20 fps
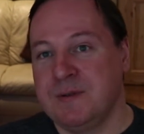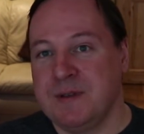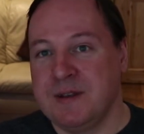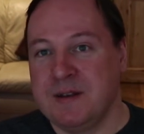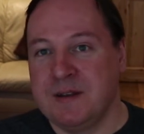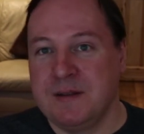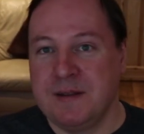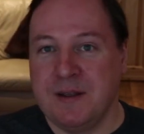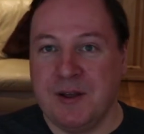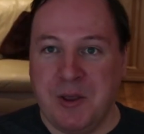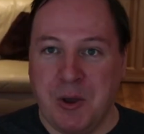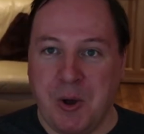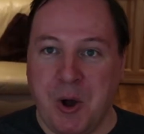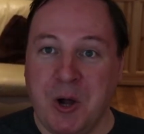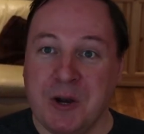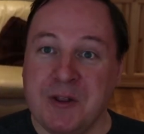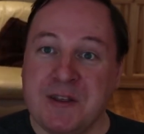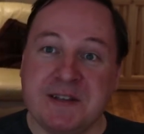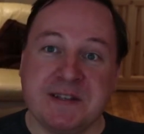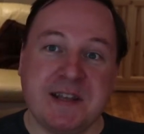You know,
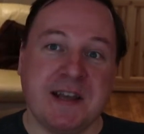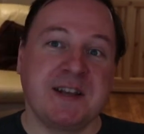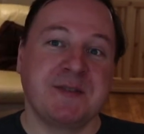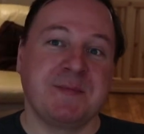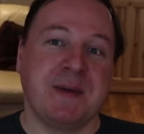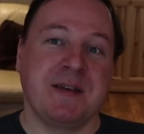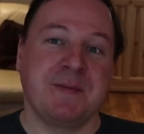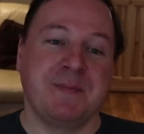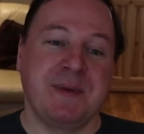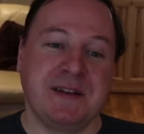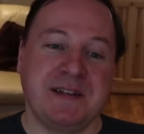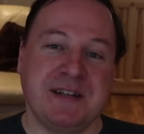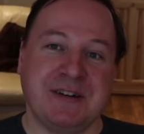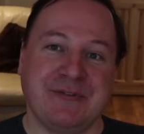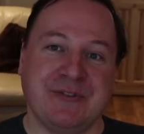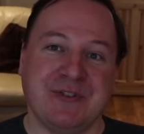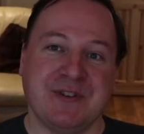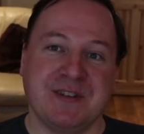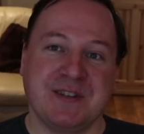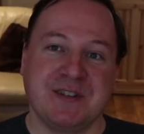all of these things make a big
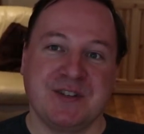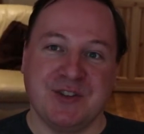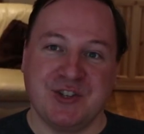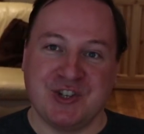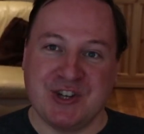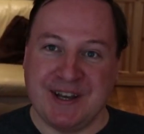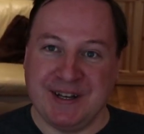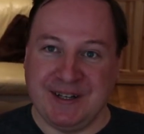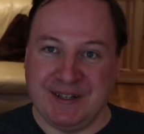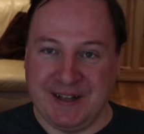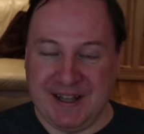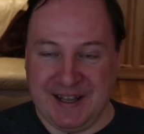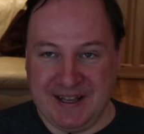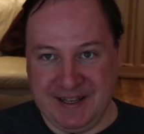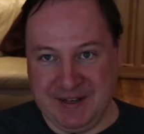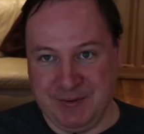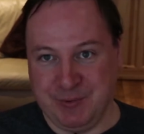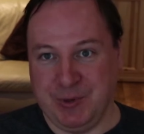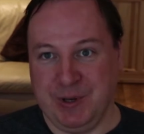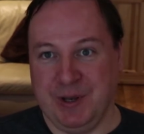difference to the channel
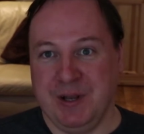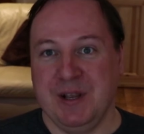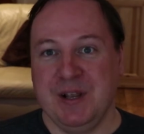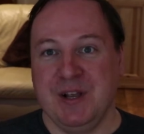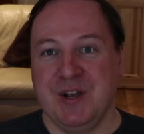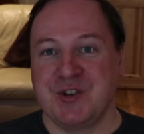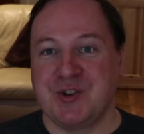and will